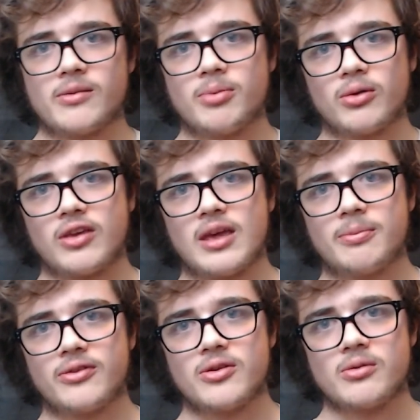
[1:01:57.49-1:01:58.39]
It both
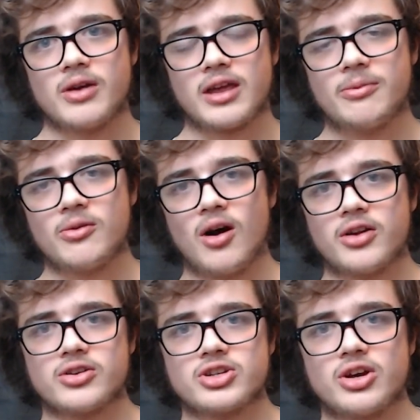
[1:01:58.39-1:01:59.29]
keeps you on
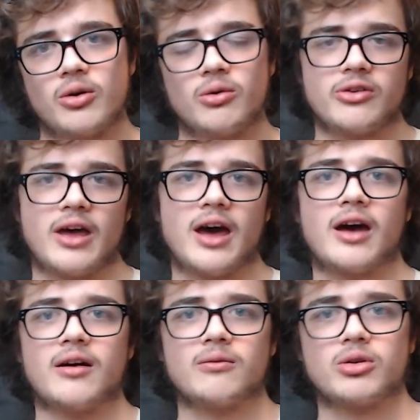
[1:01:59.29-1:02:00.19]
your toes
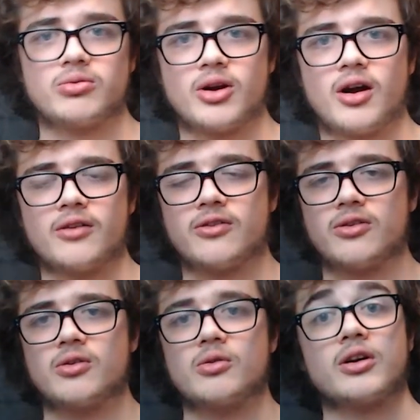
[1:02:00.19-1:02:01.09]
with regards
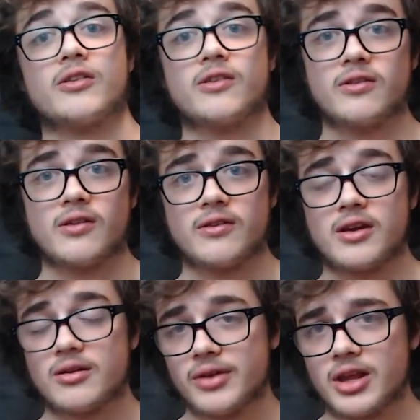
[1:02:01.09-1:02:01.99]
to consistency
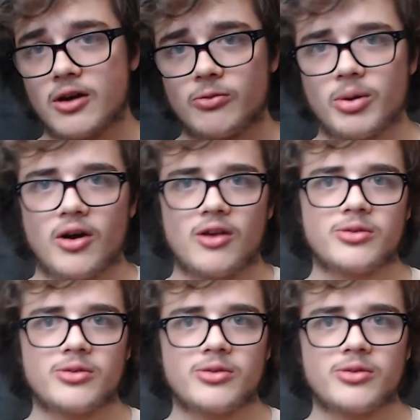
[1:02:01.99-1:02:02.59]
in videos, but it also